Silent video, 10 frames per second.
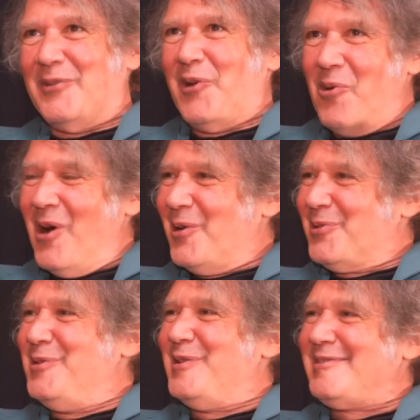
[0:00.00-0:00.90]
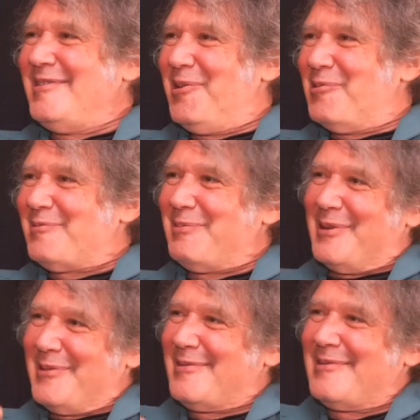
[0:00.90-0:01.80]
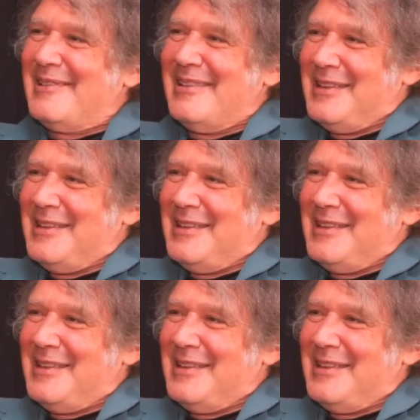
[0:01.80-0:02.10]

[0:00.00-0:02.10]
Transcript: if you want, I'll do the sequence because